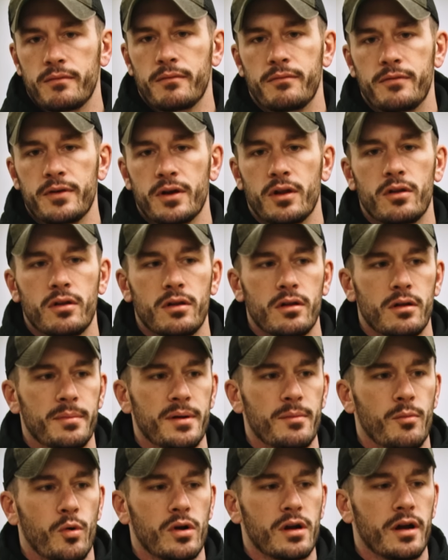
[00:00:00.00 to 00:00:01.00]
feel a little
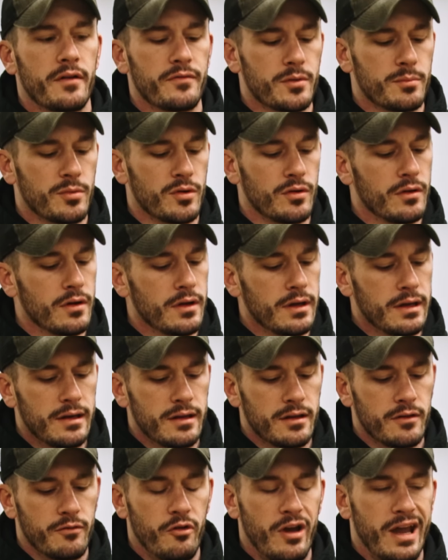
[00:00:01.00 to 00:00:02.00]
bit more comfortable.
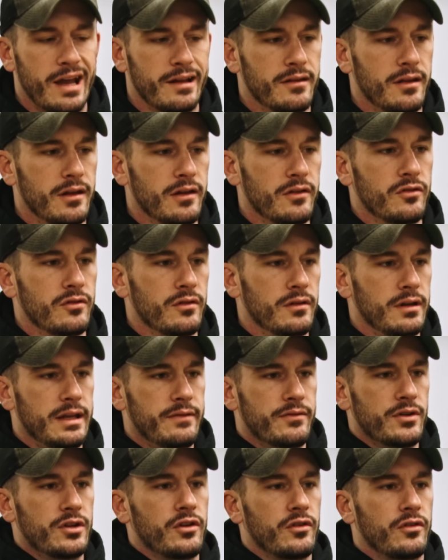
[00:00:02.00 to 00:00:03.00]
The fact is,
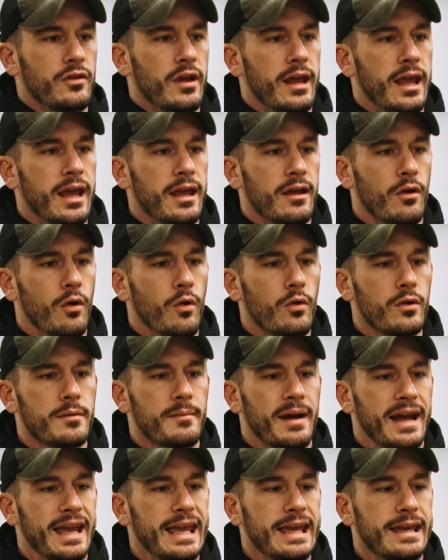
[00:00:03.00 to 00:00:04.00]
even just holding
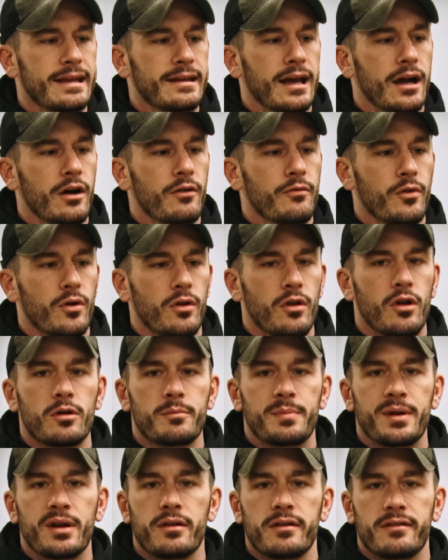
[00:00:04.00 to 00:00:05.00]
my hand out for a long
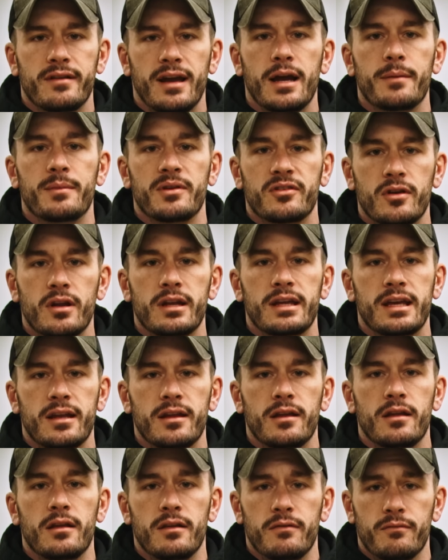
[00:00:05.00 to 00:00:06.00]
period of time is gonna
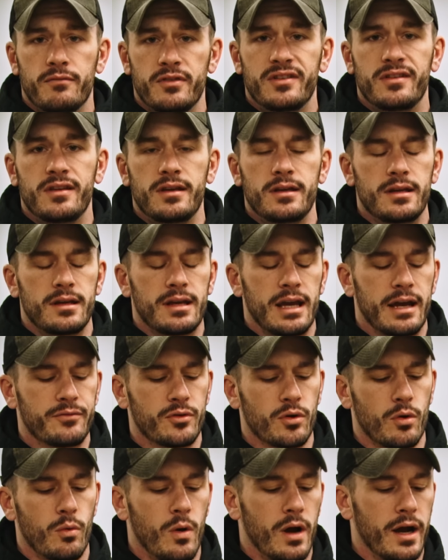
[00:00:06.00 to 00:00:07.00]
get fatiguing
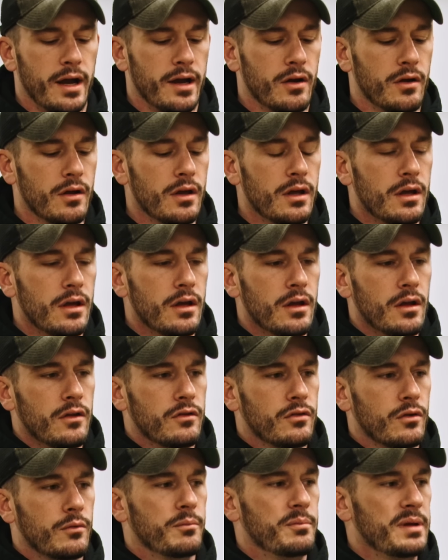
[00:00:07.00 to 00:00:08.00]
after a while.
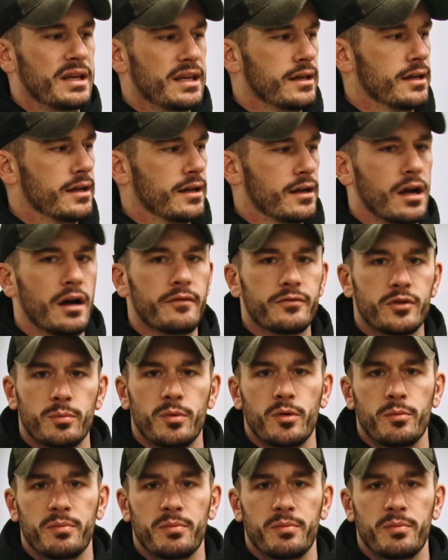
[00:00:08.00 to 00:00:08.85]
So being in a comfortable